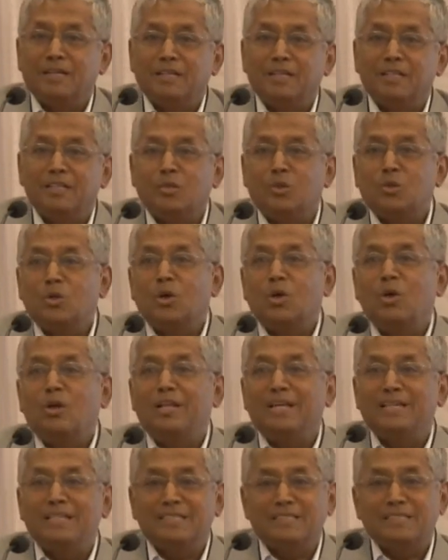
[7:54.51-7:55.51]
In the good
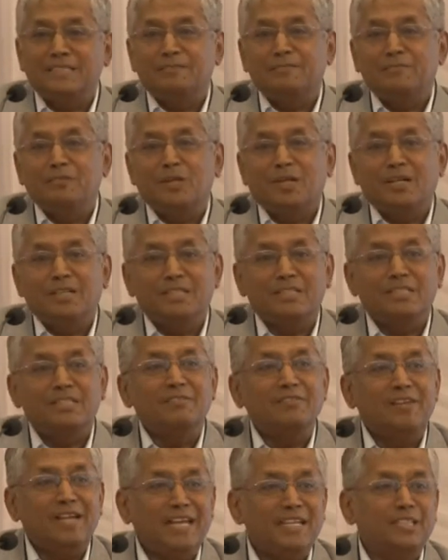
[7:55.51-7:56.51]
old days, if you are a
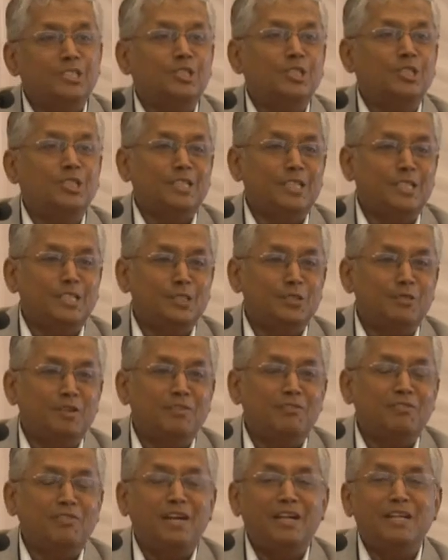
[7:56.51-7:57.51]
civil engineer, you
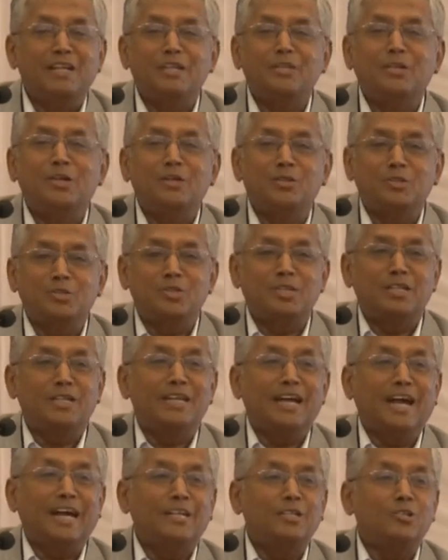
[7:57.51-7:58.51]
will find that you have to
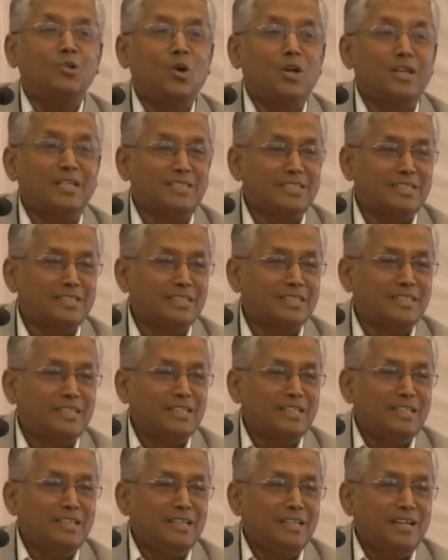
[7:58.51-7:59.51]
study hydraulics.
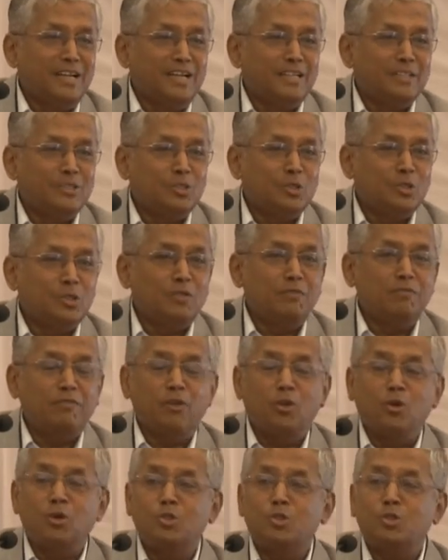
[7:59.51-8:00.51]
And so the
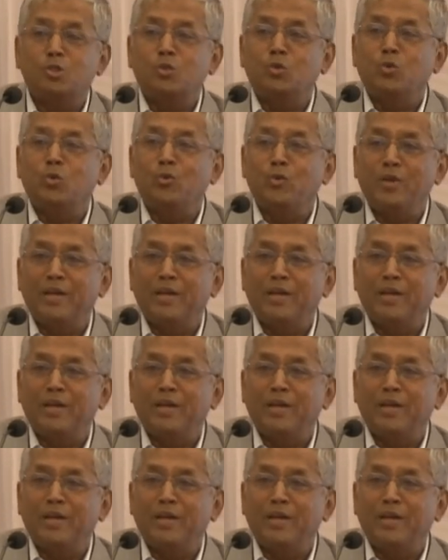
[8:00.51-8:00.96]
flow through